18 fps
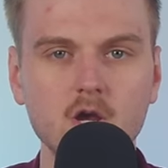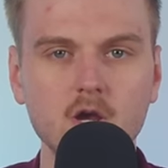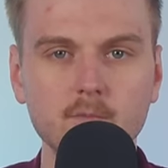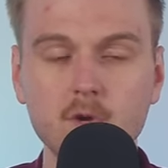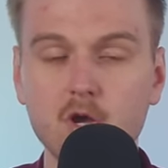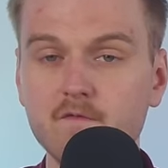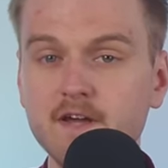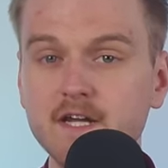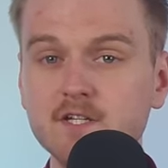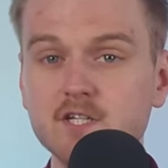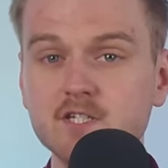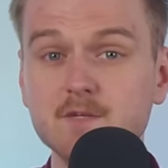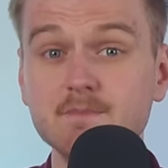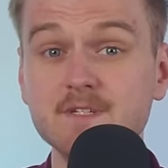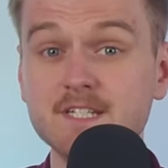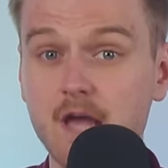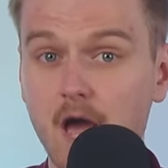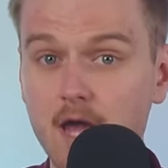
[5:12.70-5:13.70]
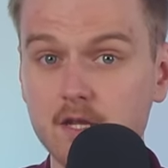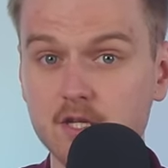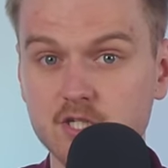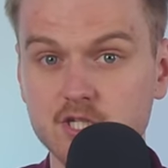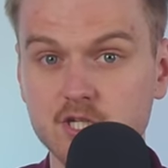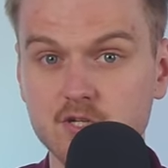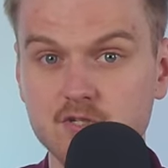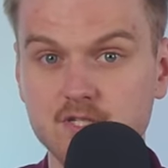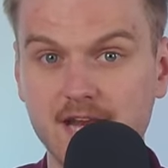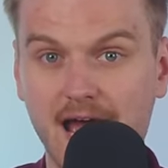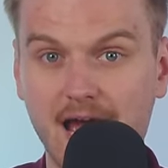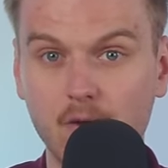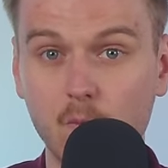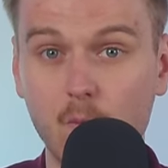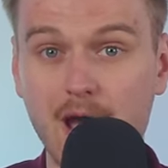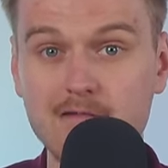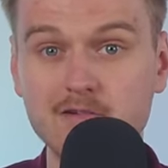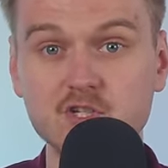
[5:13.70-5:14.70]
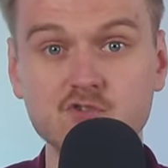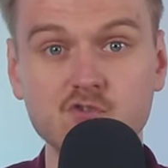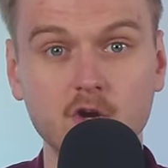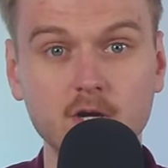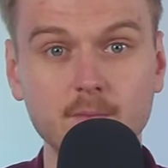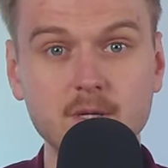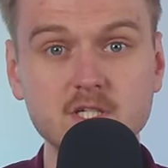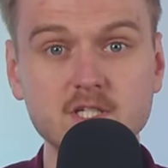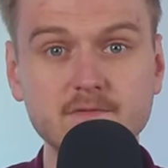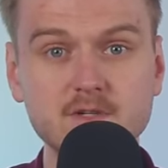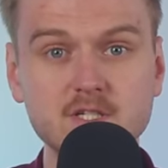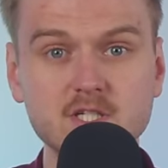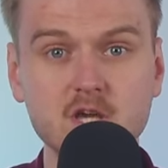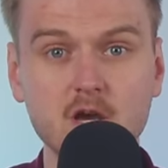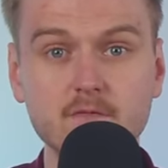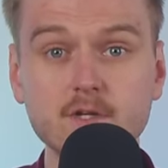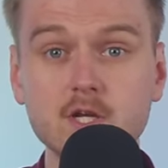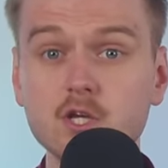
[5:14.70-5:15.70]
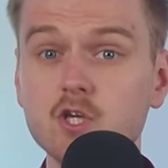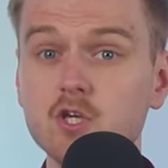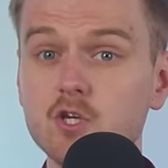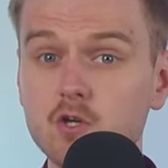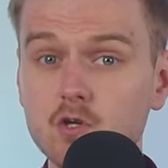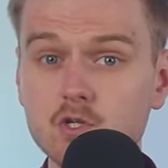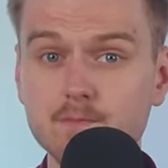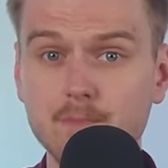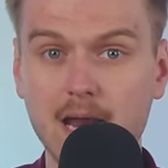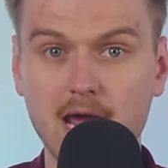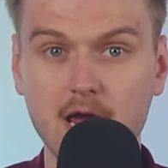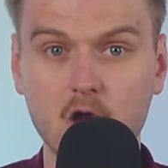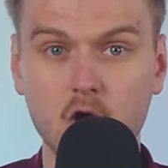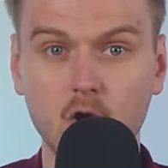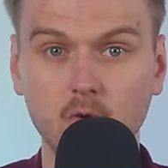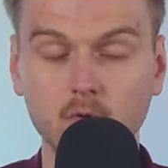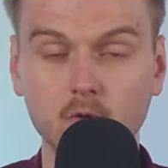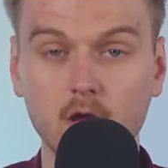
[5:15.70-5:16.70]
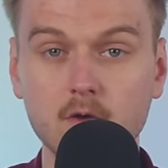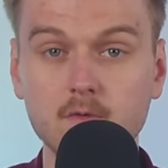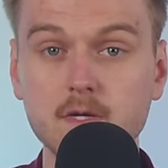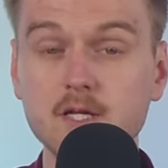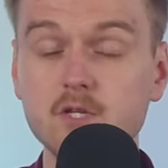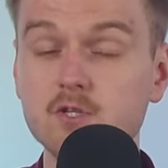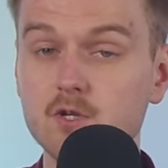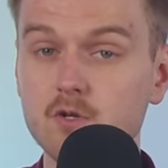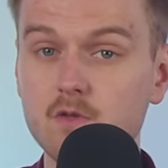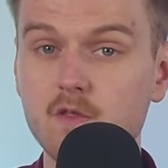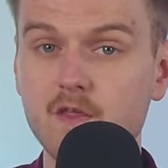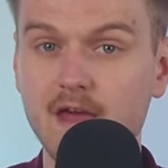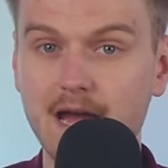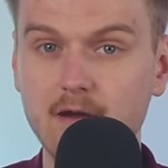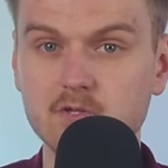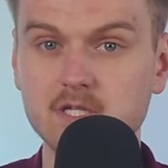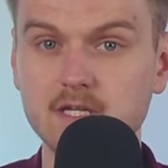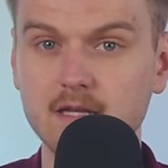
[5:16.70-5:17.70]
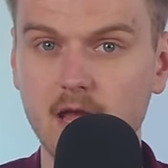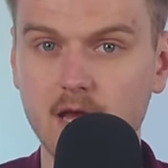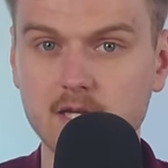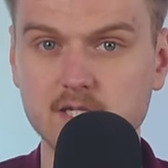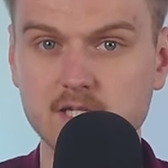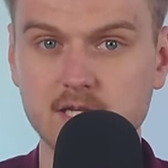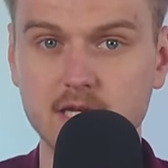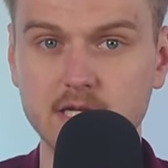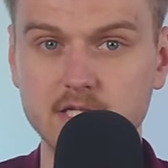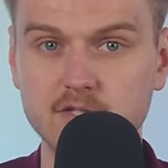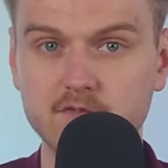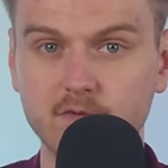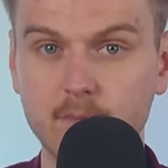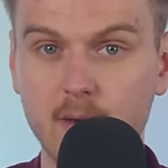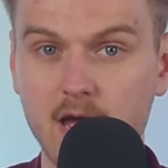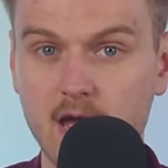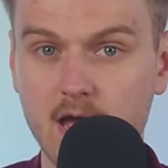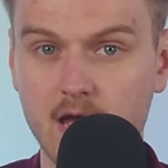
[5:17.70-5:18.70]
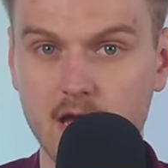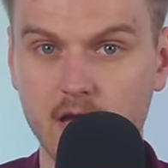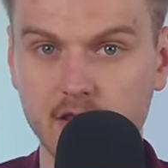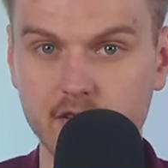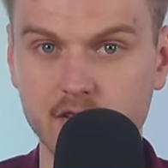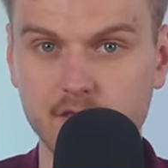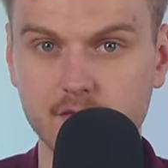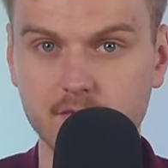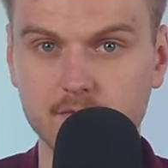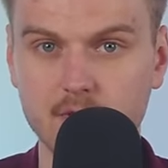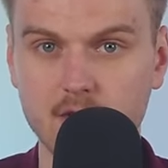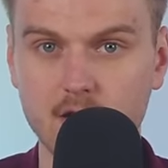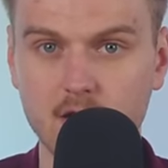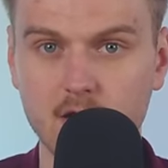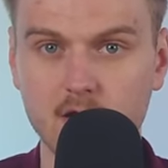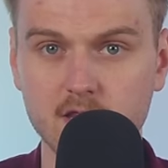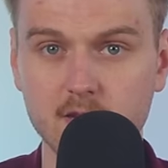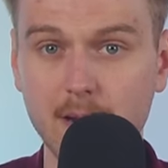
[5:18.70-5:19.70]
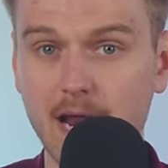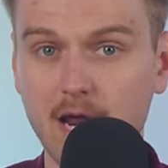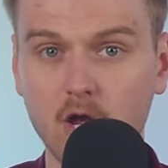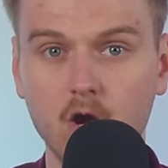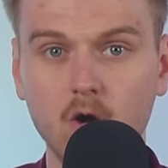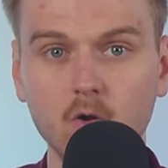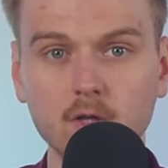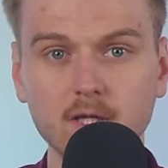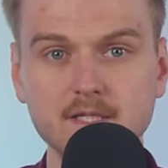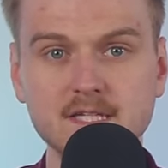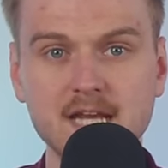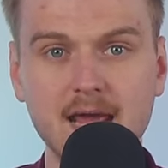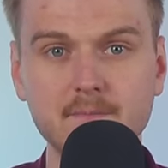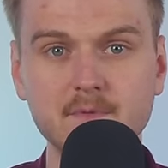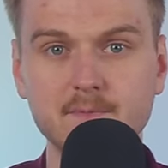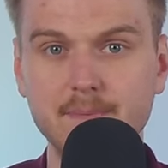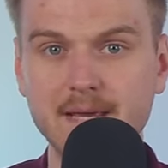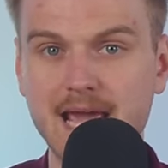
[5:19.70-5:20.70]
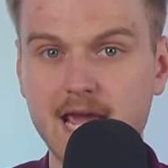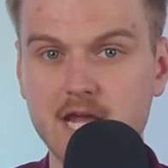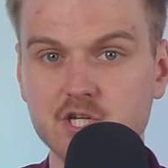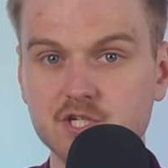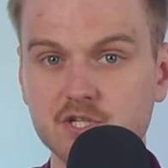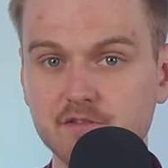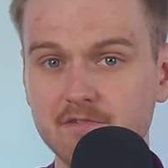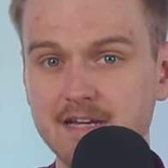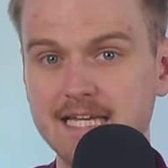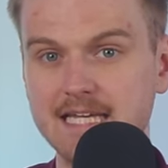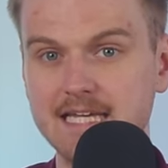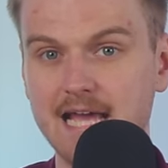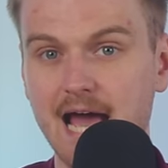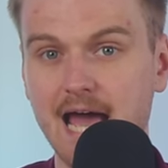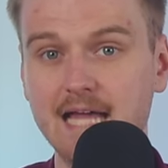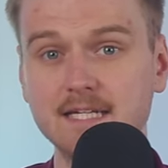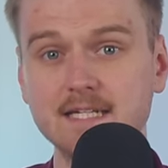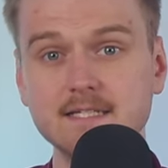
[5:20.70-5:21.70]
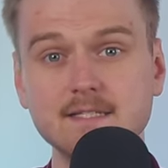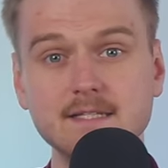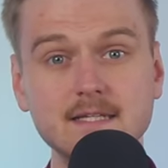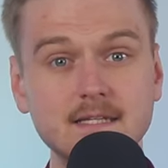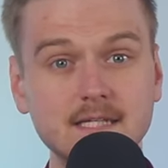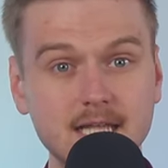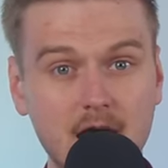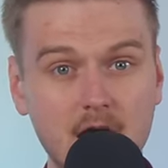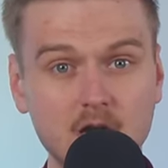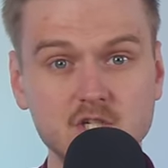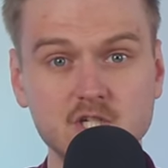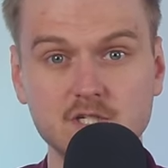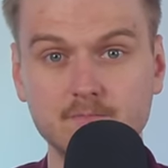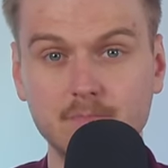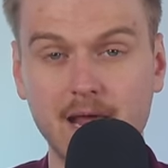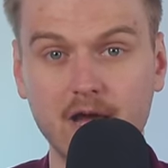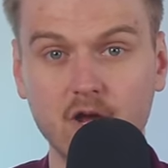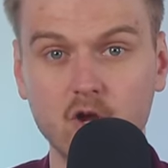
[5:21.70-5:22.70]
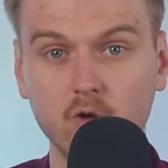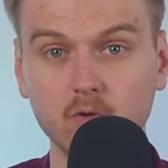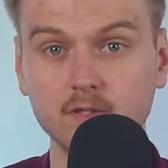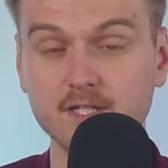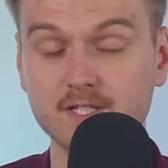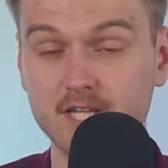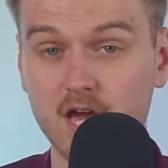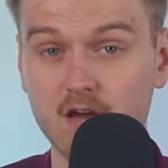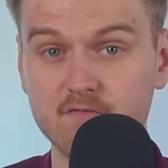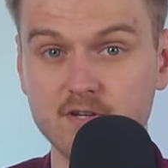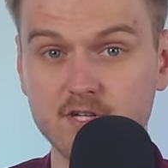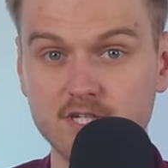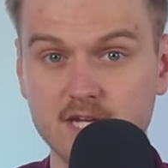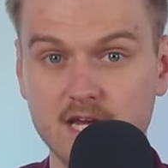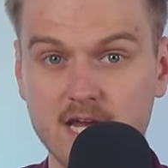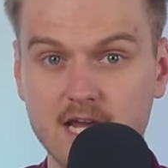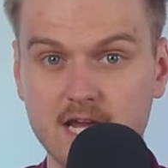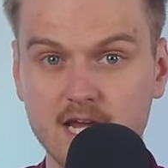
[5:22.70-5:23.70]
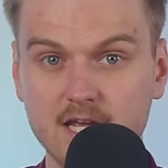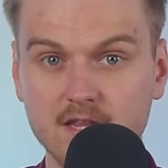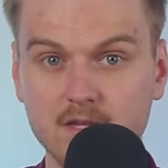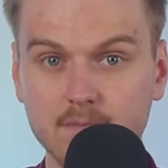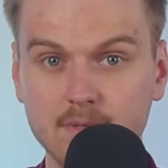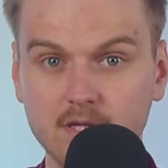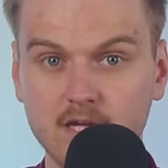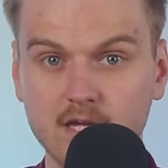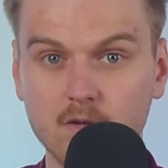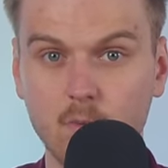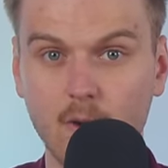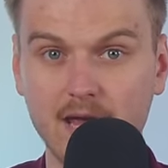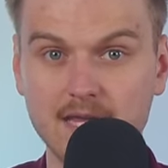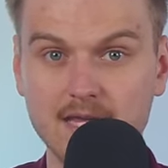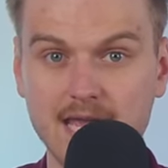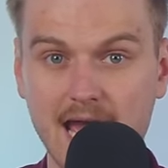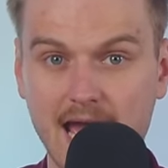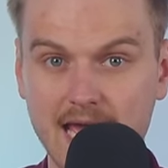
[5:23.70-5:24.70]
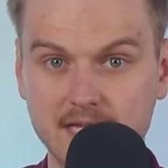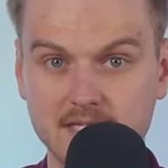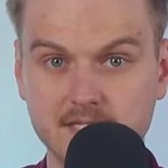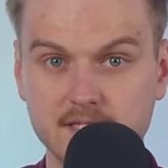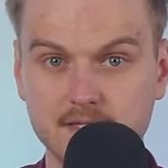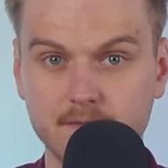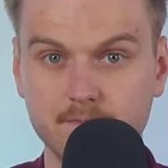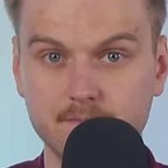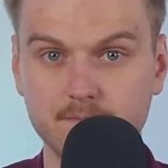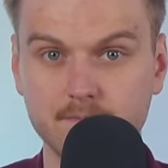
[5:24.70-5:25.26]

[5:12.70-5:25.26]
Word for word: Moving to some science news now, where astronomers have discovered a huge black hole only 2,000 light years from Earth. The black hole is named BH3 and is the largest black hole discovered in the Milky Way yet.